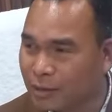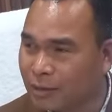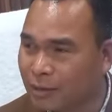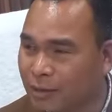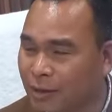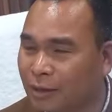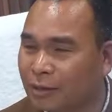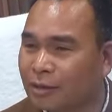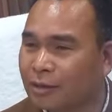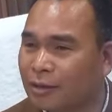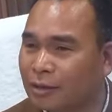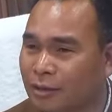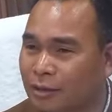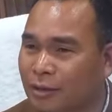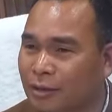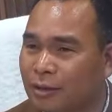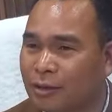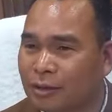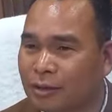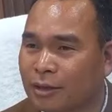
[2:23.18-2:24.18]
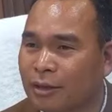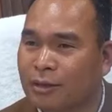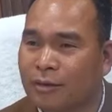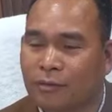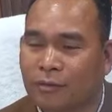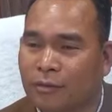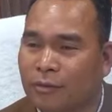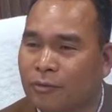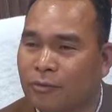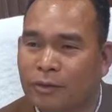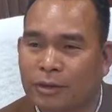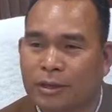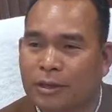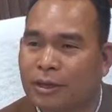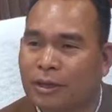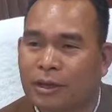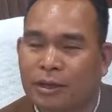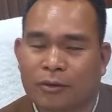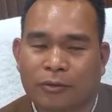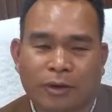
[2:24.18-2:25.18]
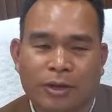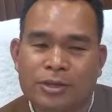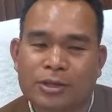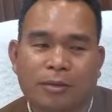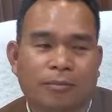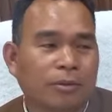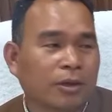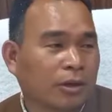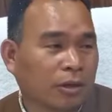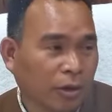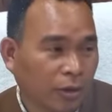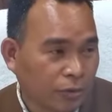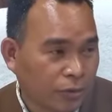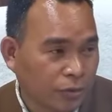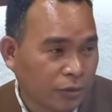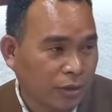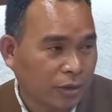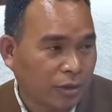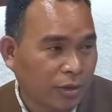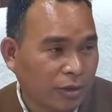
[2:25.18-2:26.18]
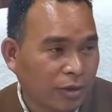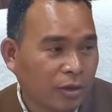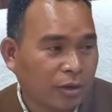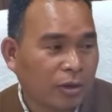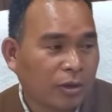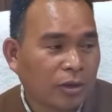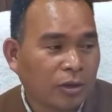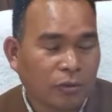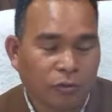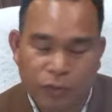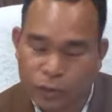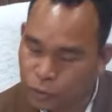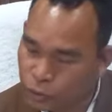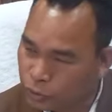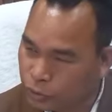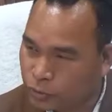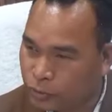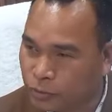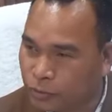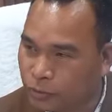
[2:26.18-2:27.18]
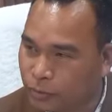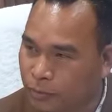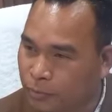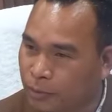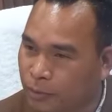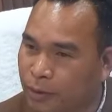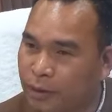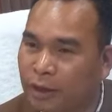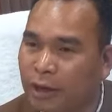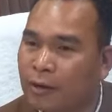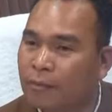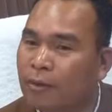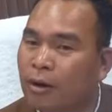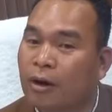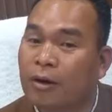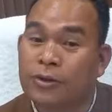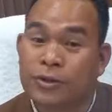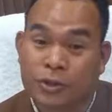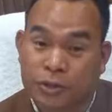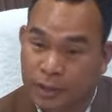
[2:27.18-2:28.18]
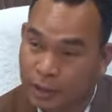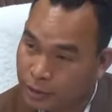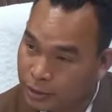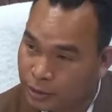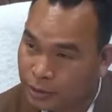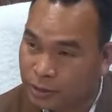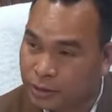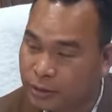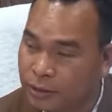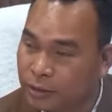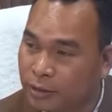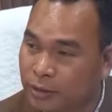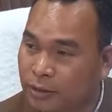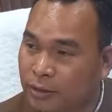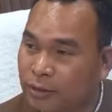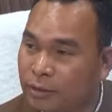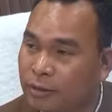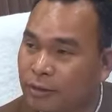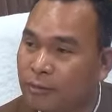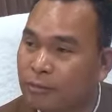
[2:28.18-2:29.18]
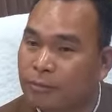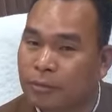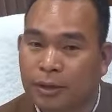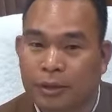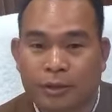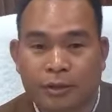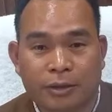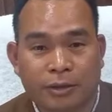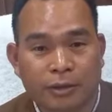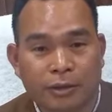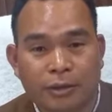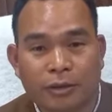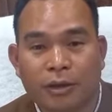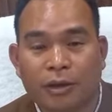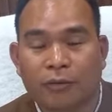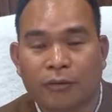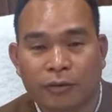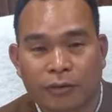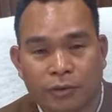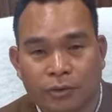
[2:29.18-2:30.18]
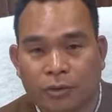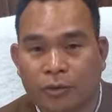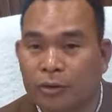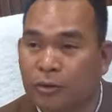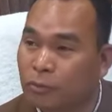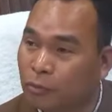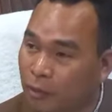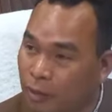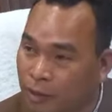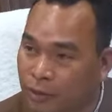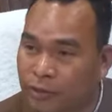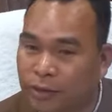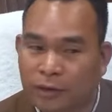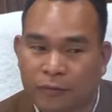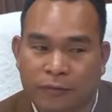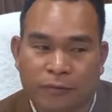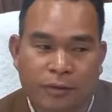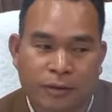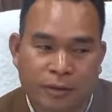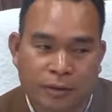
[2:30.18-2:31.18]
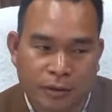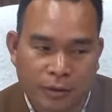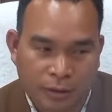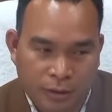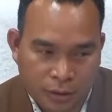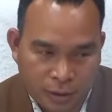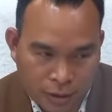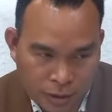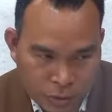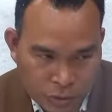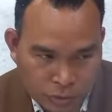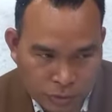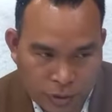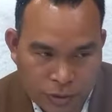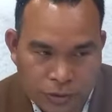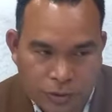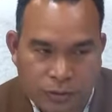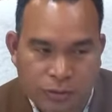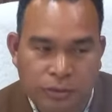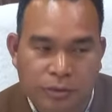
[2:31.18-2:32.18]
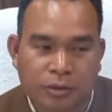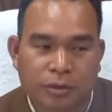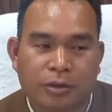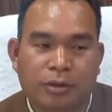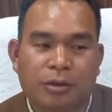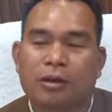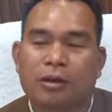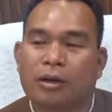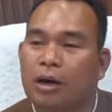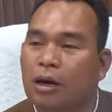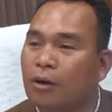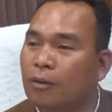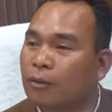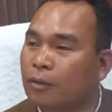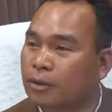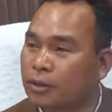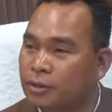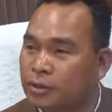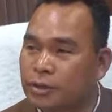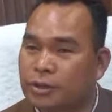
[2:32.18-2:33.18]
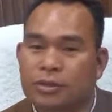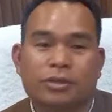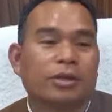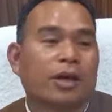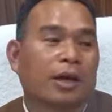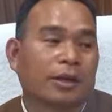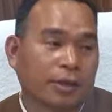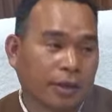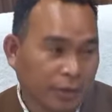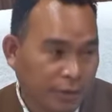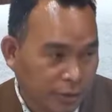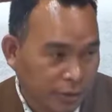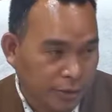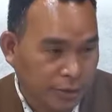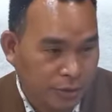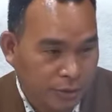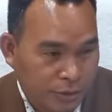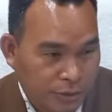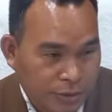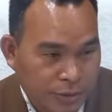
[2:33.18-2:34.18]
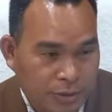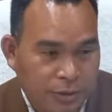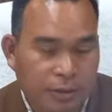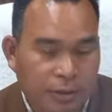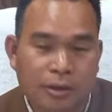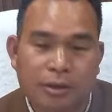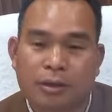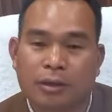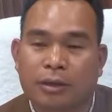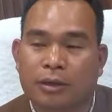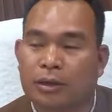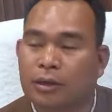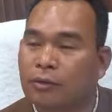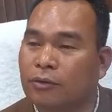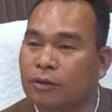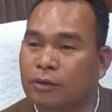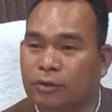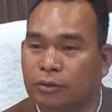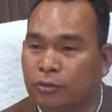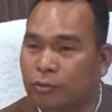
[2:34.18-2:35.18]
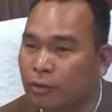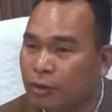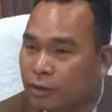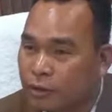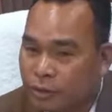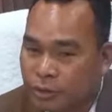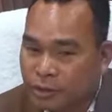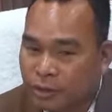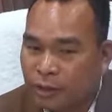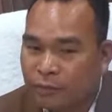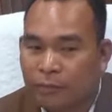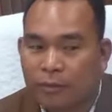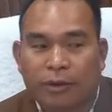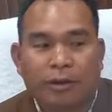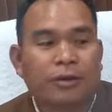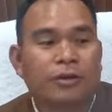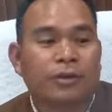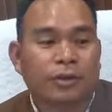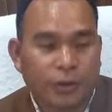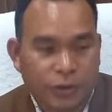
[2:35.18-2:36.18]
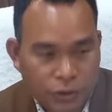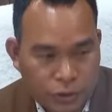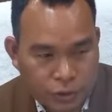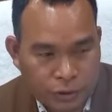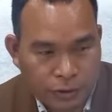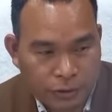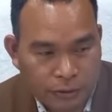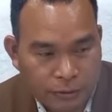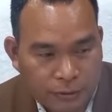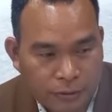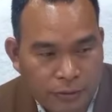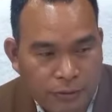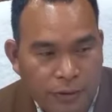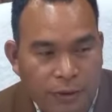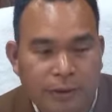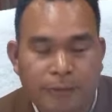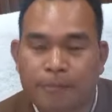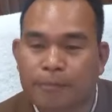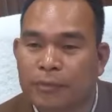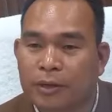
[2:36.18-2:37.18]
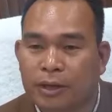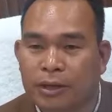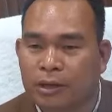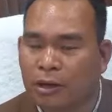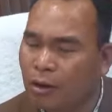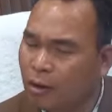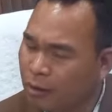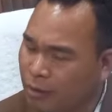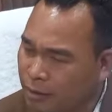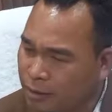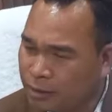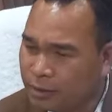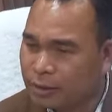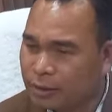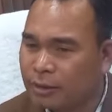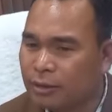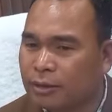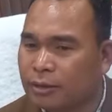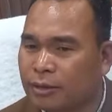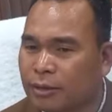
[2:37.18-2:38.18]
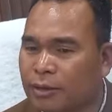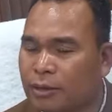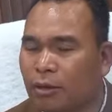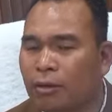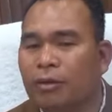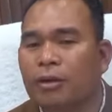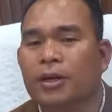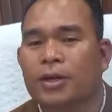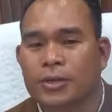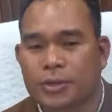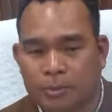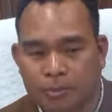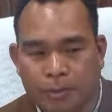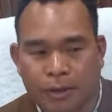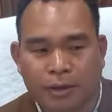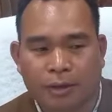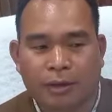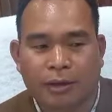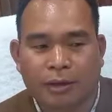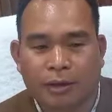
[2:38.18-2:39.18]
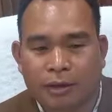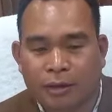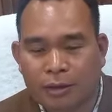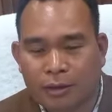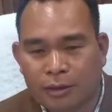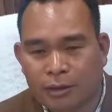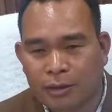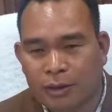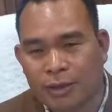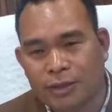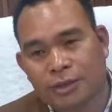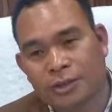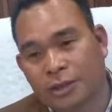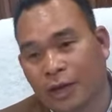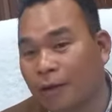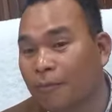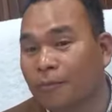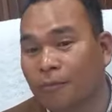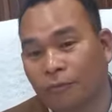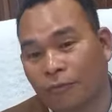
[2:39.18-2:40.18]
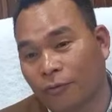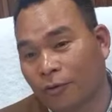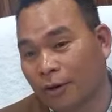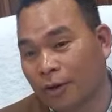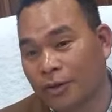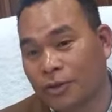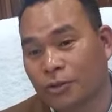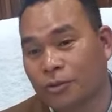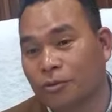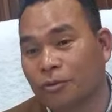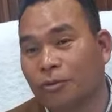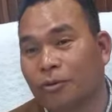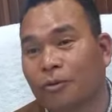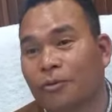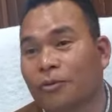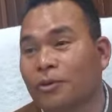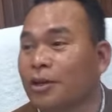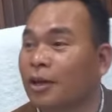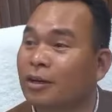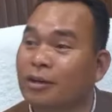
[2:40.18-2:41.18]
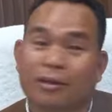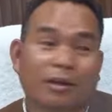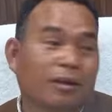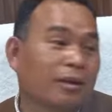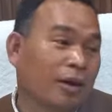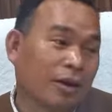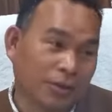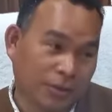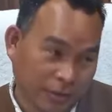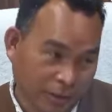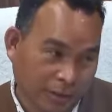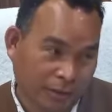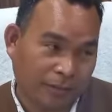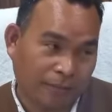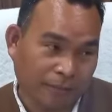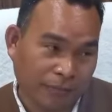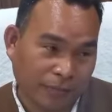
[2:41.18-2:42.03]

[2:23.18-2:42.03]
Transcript: that with the rest of the country we should bring up our standard, be it what you call quality of education, our teachers' attendance, the quality of our teaching, right? In all the aspect, like it's a time for us to reignite ourselves.